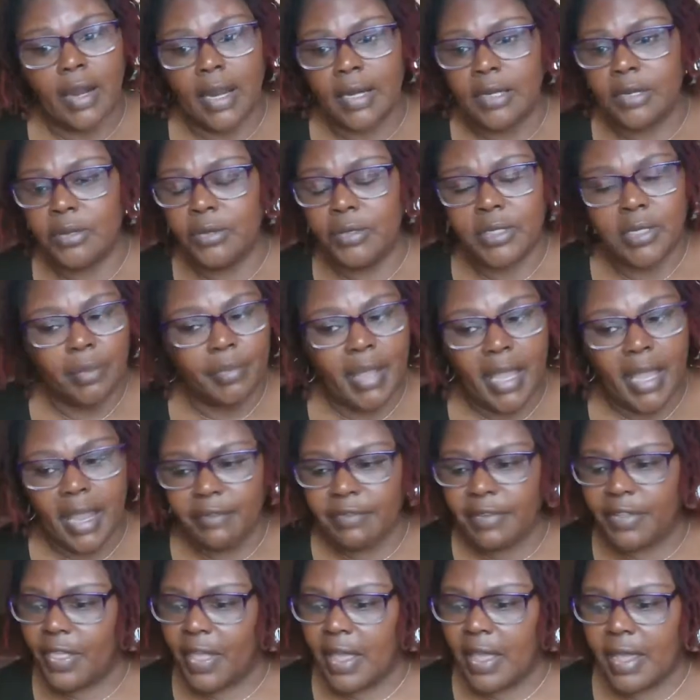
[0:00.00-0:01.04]
I do some of
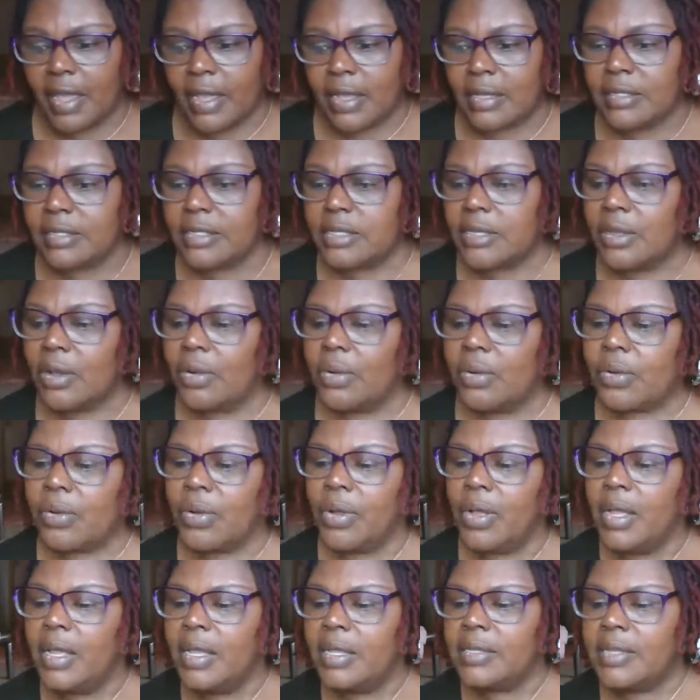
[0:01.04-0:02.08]
everything. So,
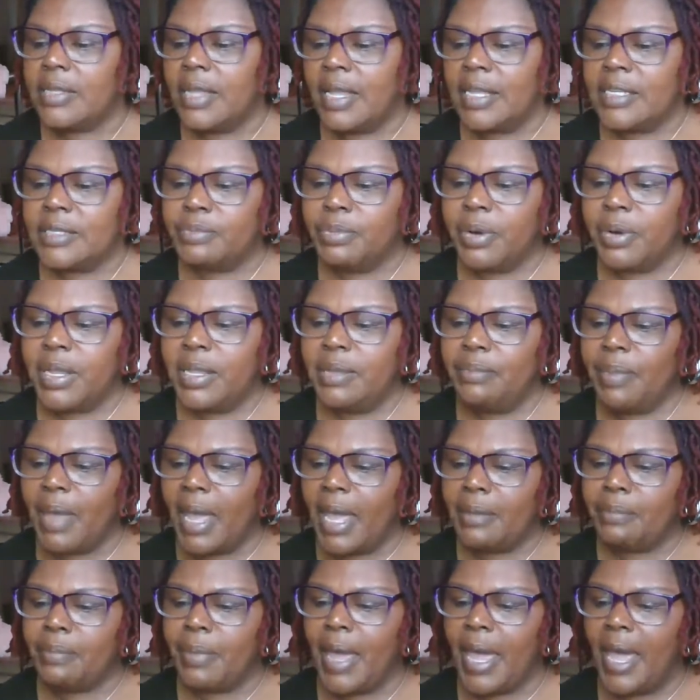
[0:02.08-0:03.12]
yes, bring
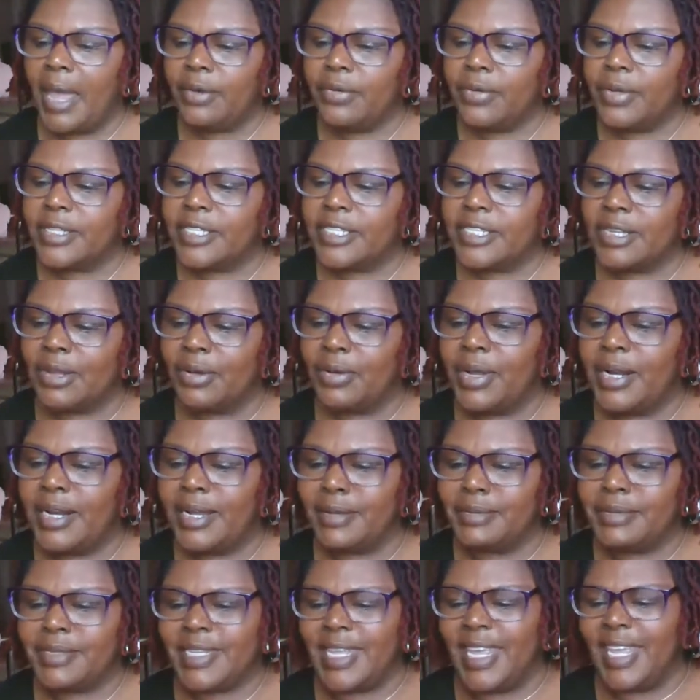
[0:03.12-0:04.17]
back patterns. Sew it
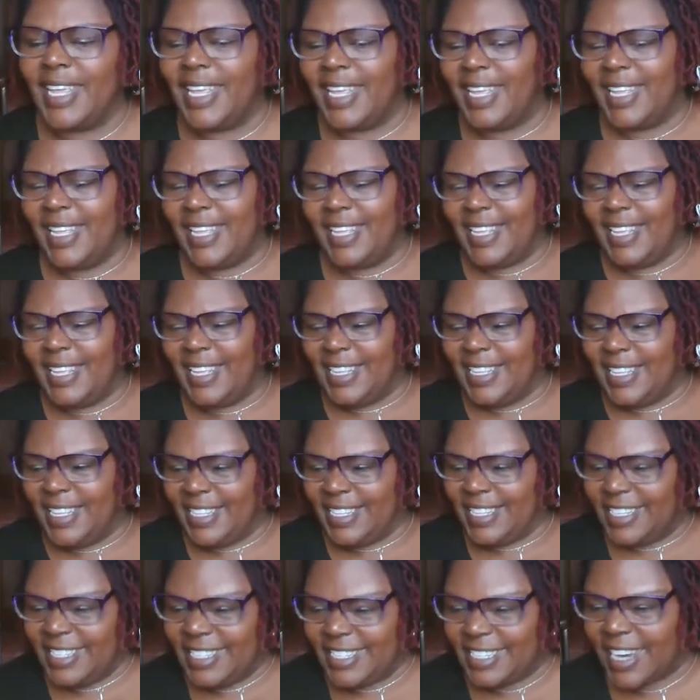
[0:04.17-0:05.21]
up. Child,
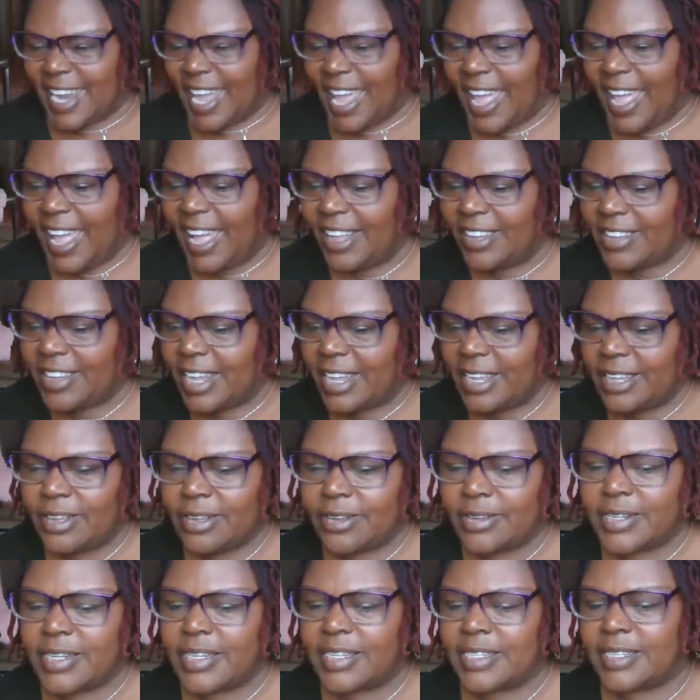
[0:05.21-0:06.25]
that
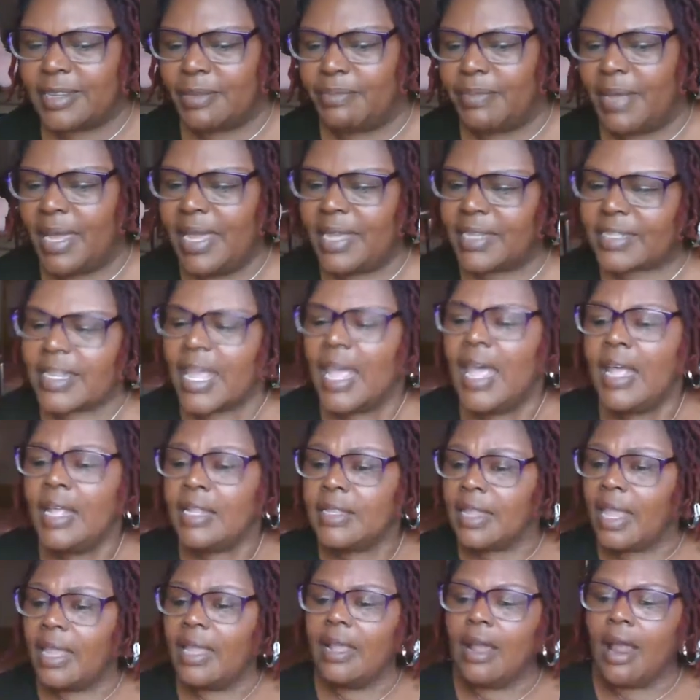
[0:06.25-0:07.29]
coat is a mess.
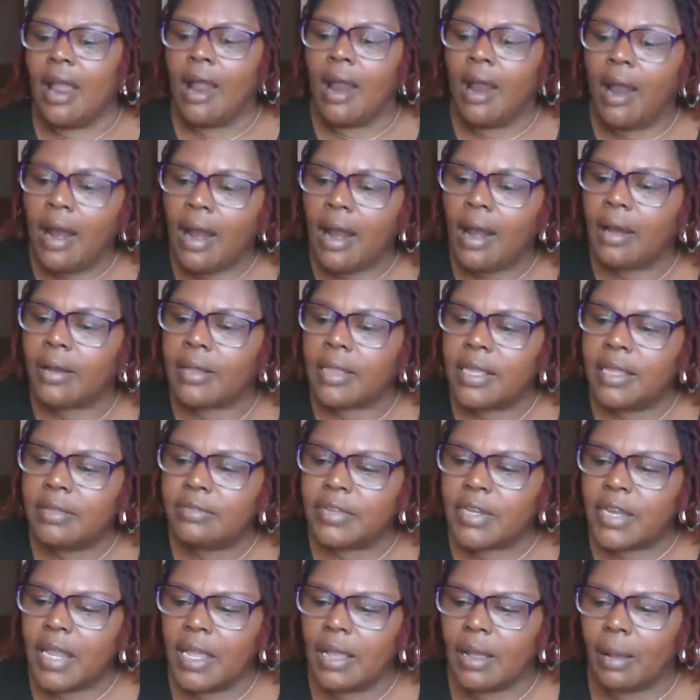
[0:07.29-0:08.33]
They are, Kiva.
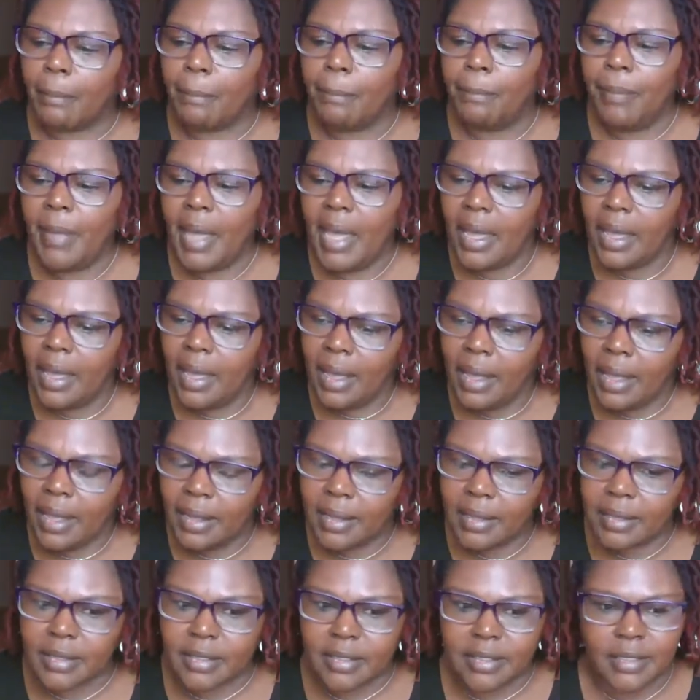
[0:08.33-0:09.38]
They a
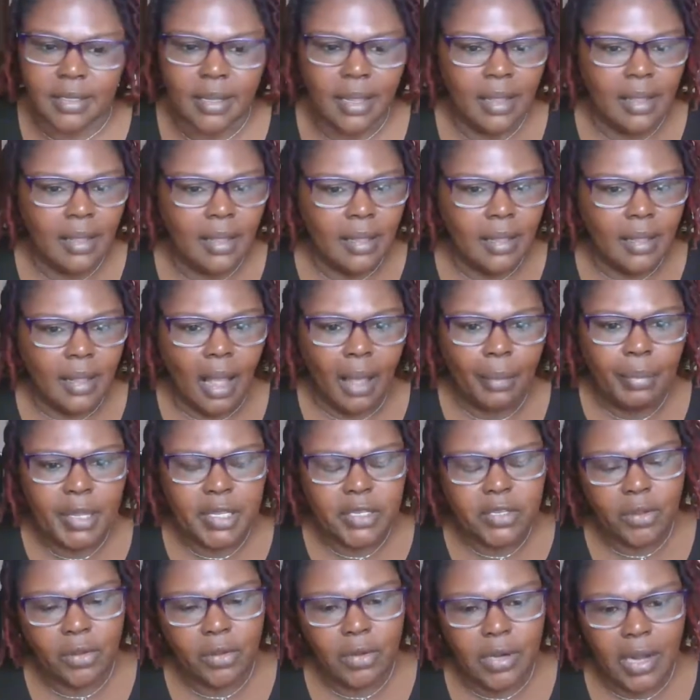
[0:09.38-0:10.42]
mess. I've been
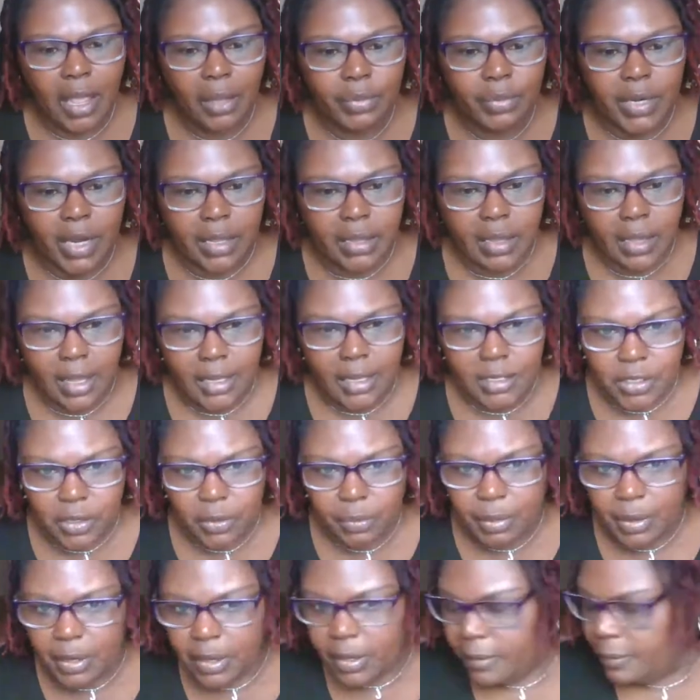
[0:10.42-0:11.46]
so glad when they catch her
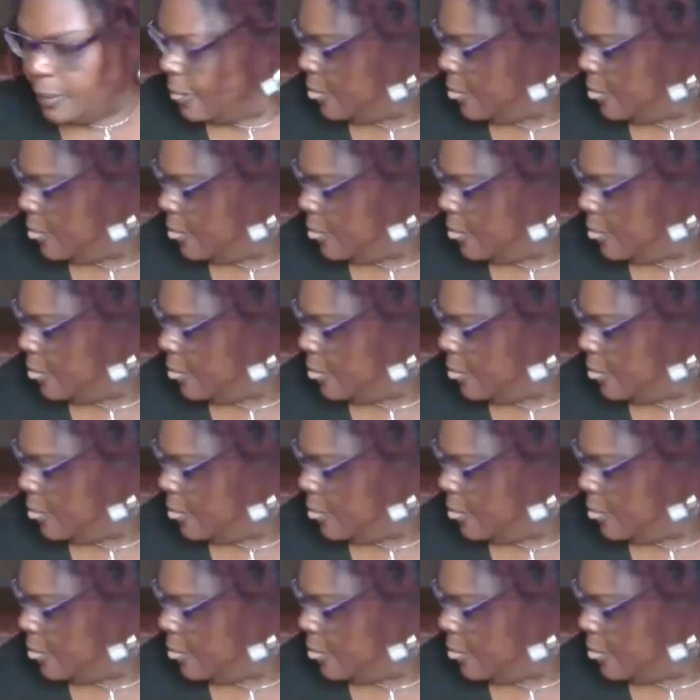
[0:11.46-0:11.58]
butt.